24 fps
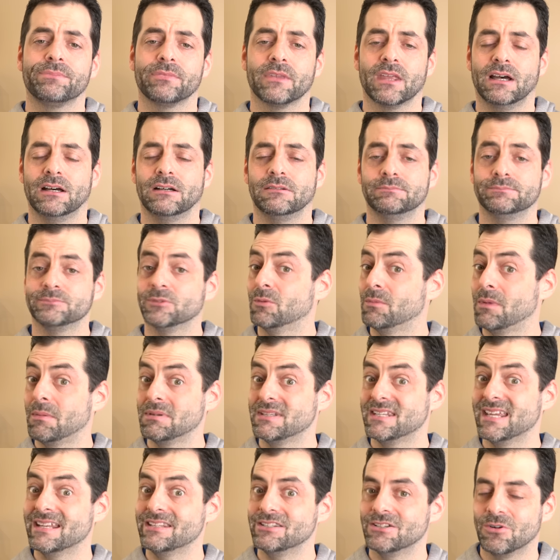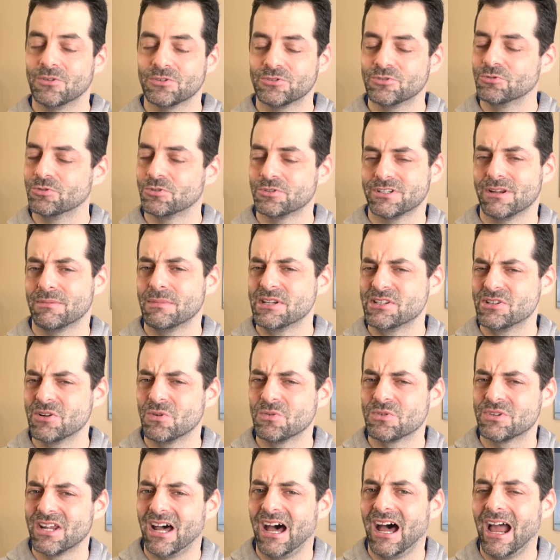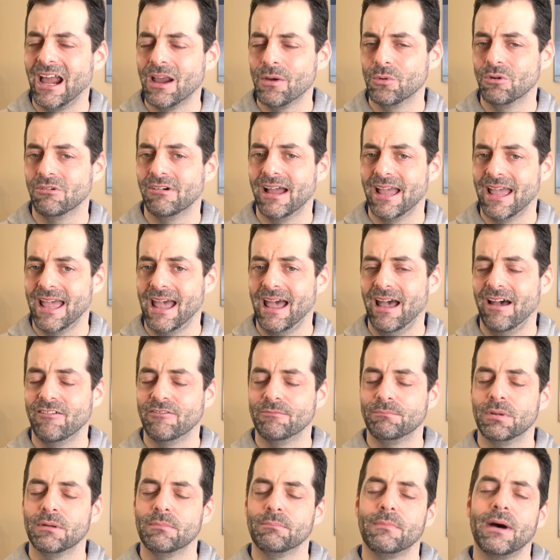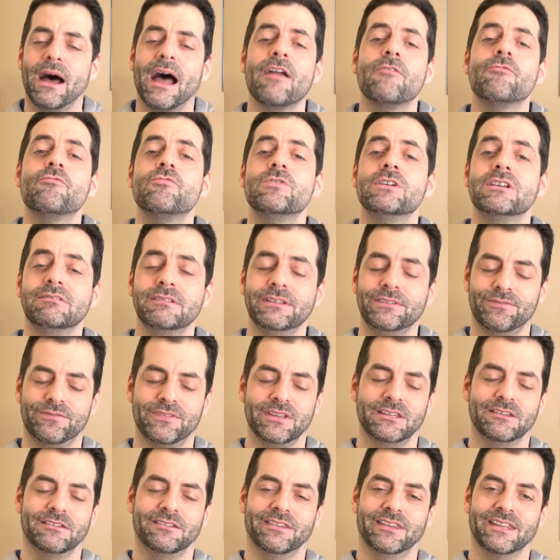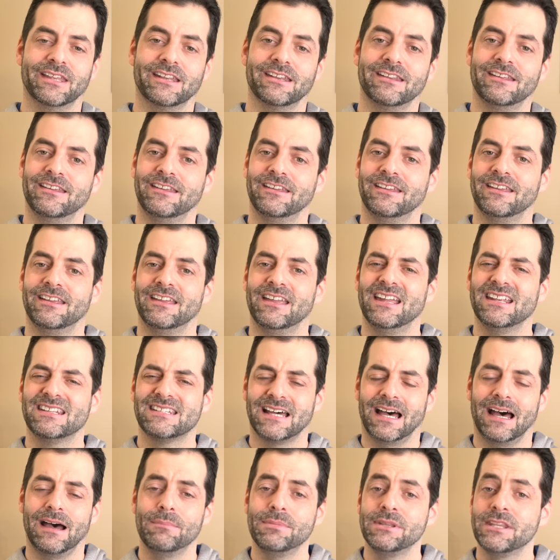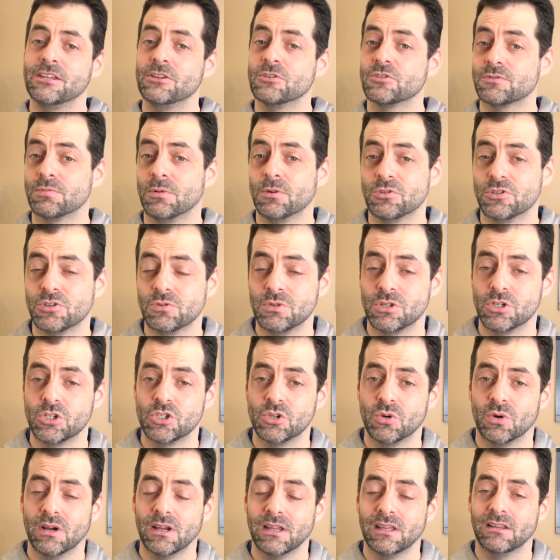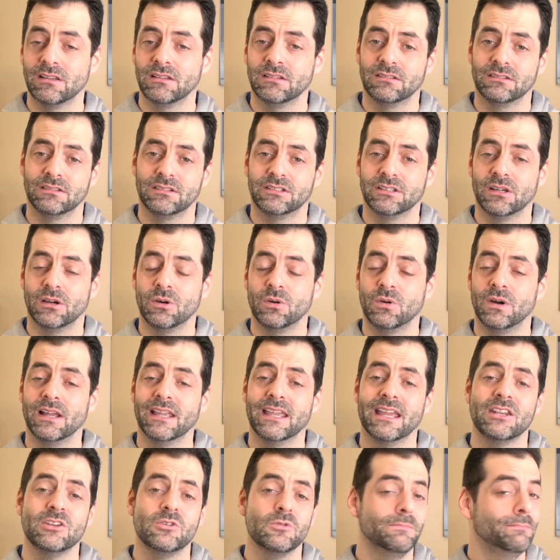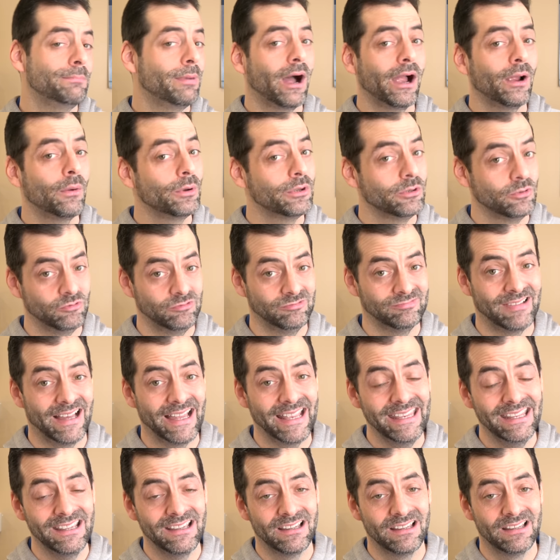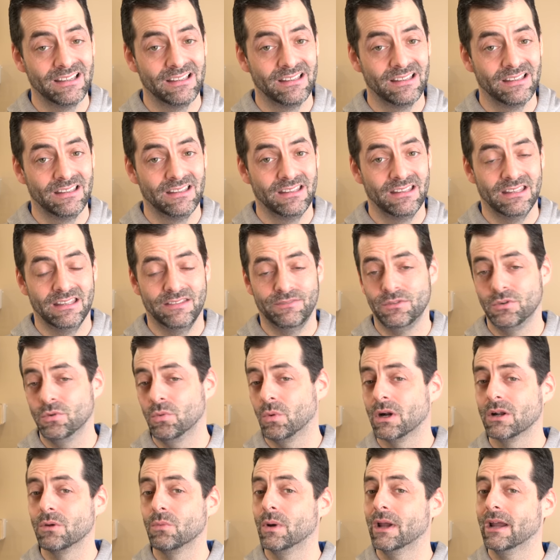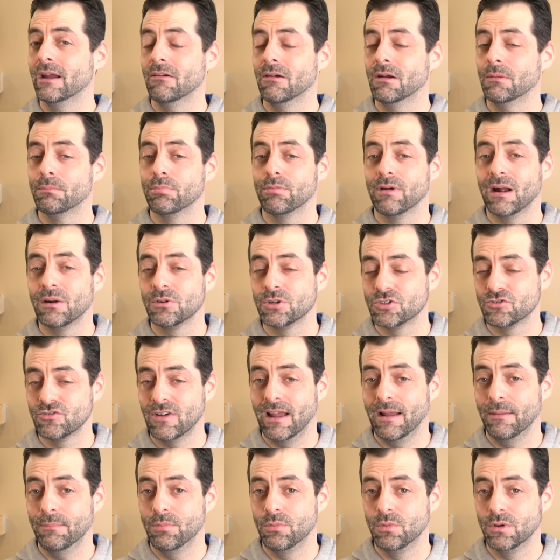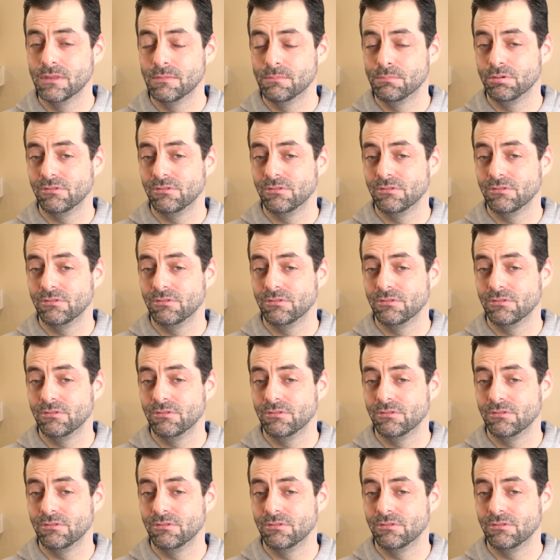um, or maybe 10 don'ts. Who knows how many don'ts I will have. But my, I really feel that it's a hobby that you're supposed to enjoy. So again, you buy what you like. If you want to wear a brown strap with